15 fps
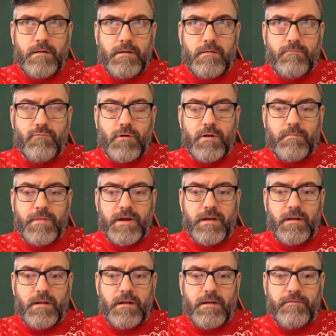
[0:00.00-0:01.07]
Royal
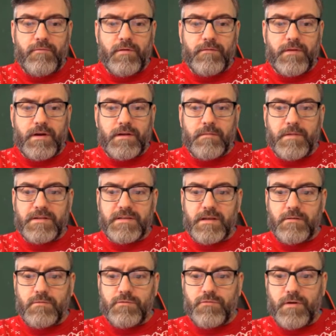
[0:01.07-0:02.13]
Mail, if you haven't had them, I'll send
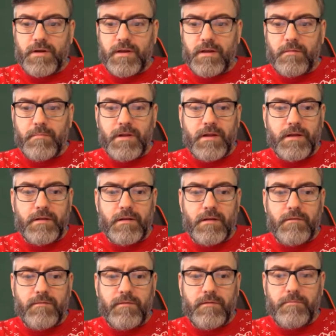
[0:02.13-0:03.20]
you a tracking number later, love.